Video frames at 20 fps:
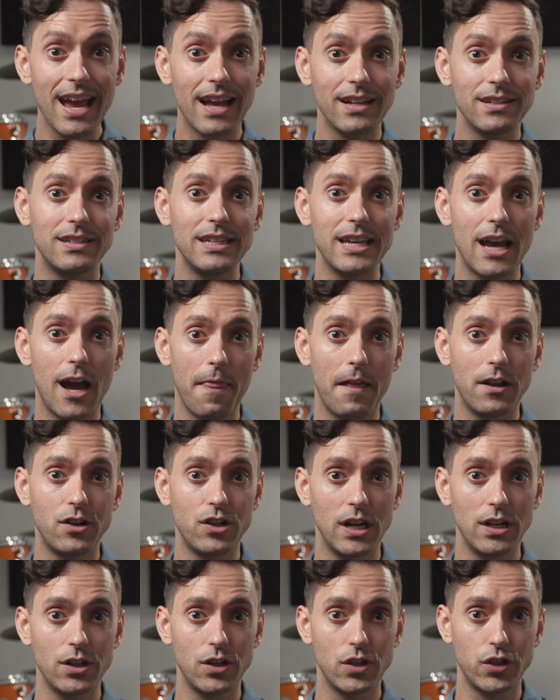and see how that
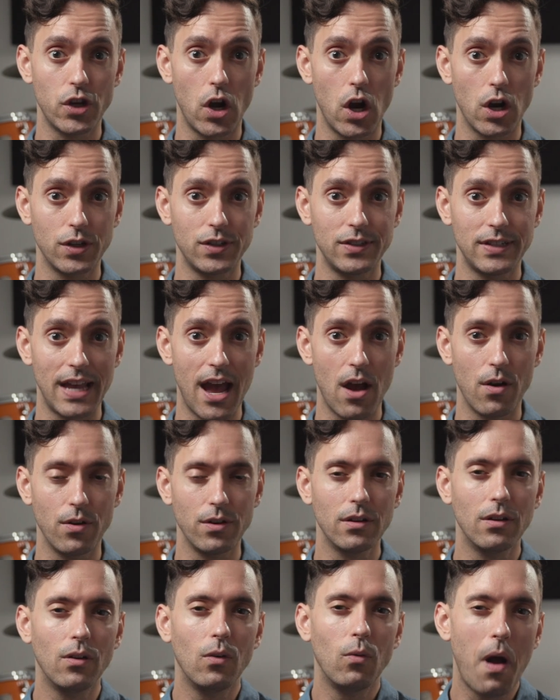changes our
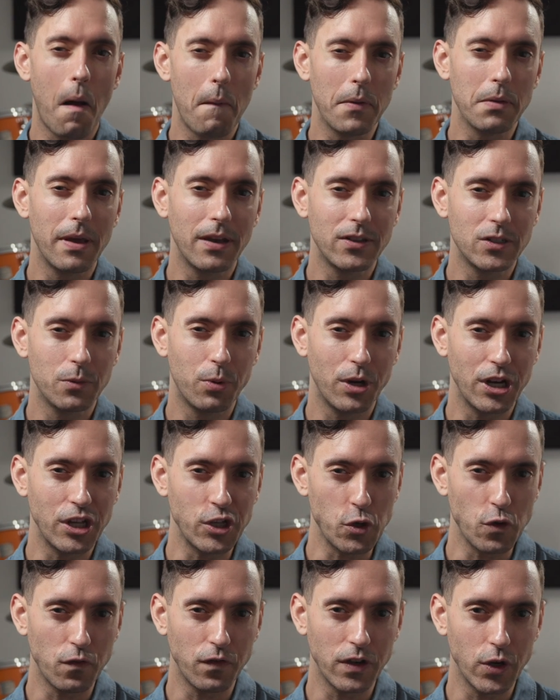sound while we make some pretty
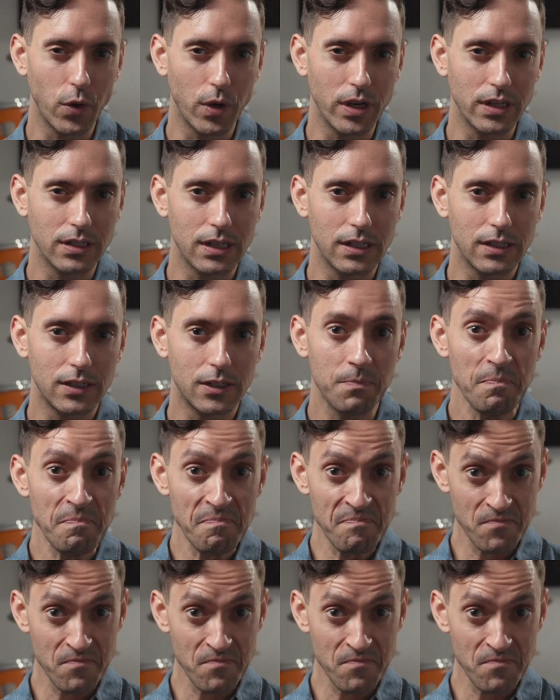goofy noises.